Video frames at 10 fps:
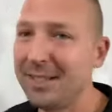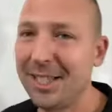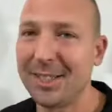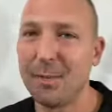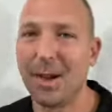
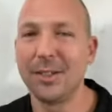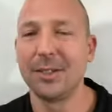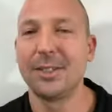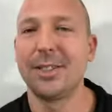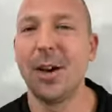tense your
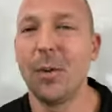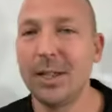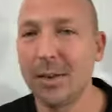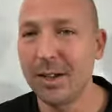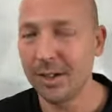muscles. So
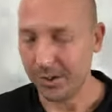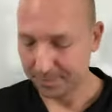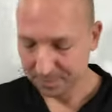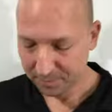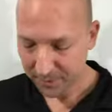what you want to do
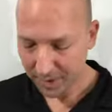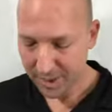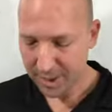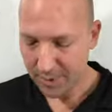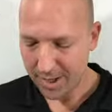
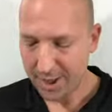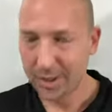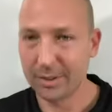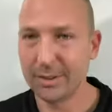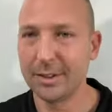is you want
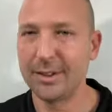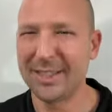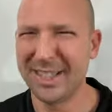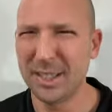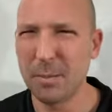to
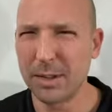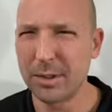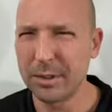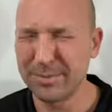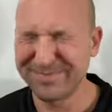tense your
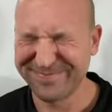muscles